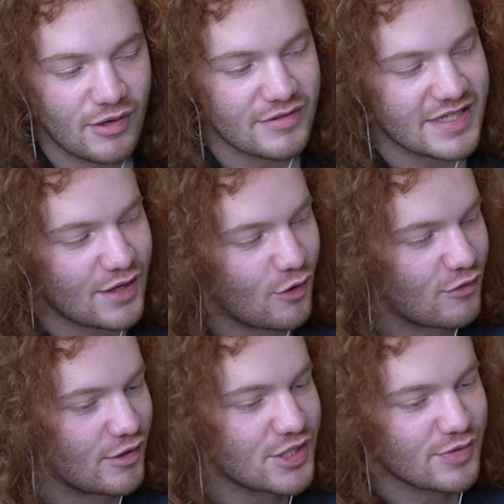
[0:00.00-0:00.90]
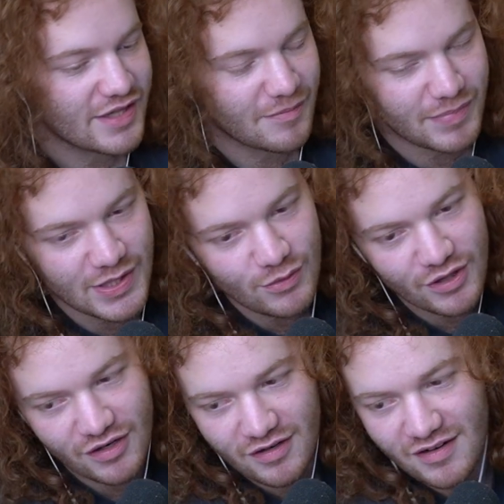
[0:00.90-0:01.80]
No, I was saying Overwatch with
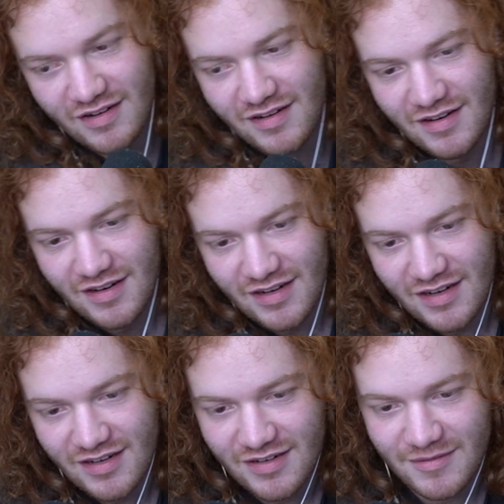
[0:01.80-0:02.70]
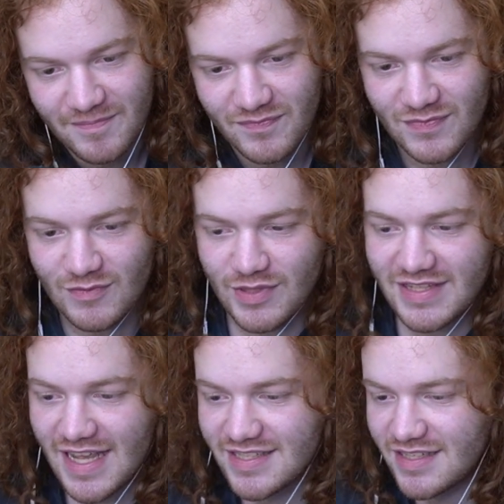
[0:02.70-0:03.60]
computer.
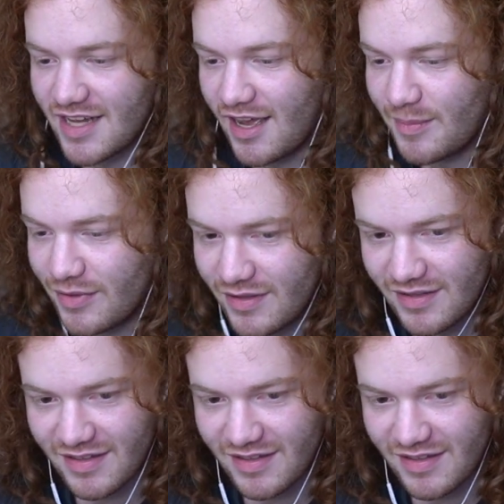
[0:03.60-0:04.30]
With desktop.